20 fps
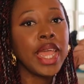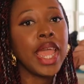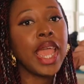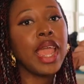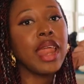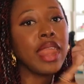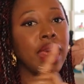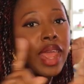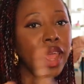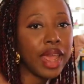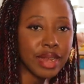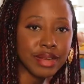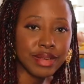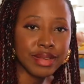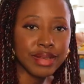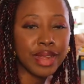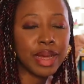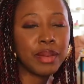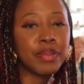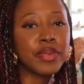and
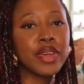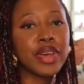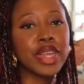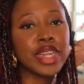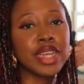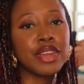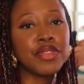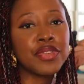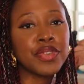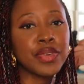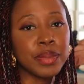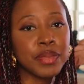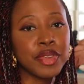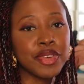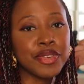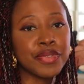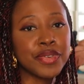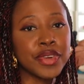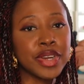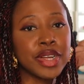then upload it from
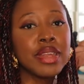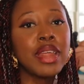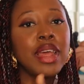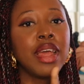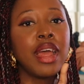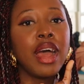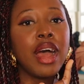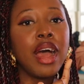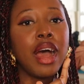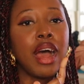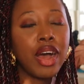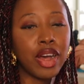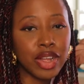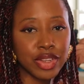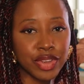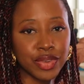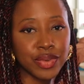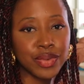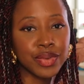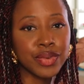your phone
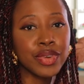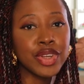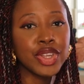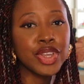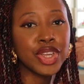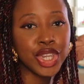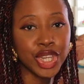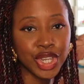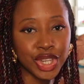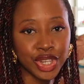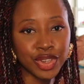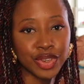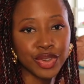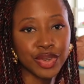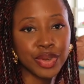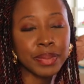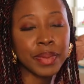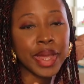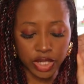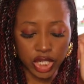onto your YouTube.